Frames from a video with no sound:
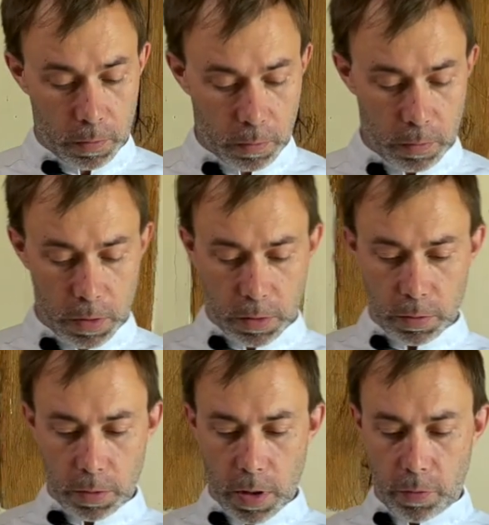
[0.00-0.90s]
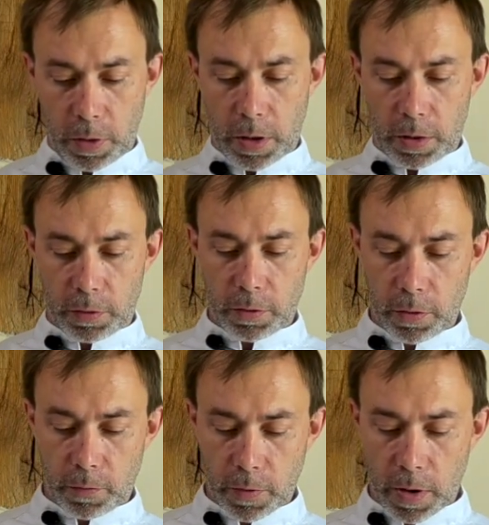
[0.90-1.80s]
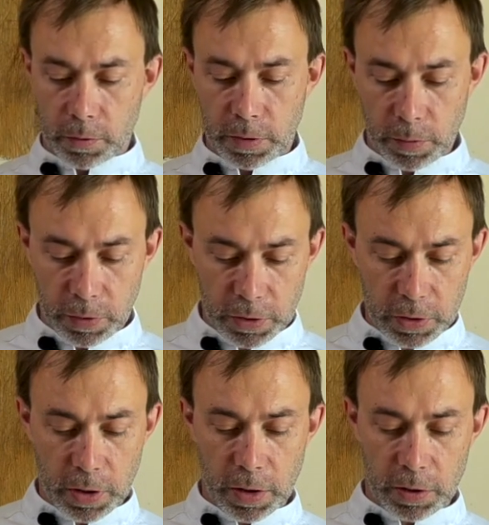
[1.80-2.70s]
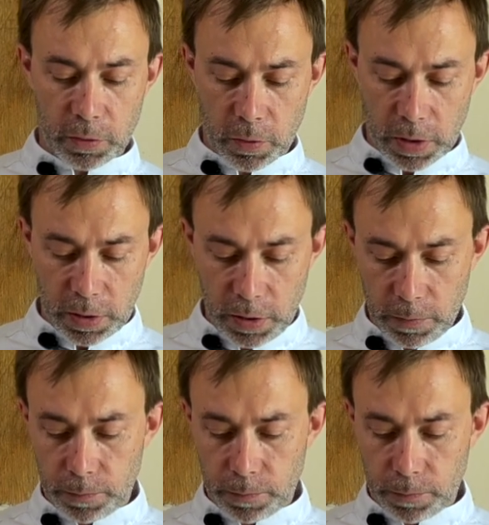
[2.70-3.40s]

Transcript: So now we can serve. Our ceviche is ready.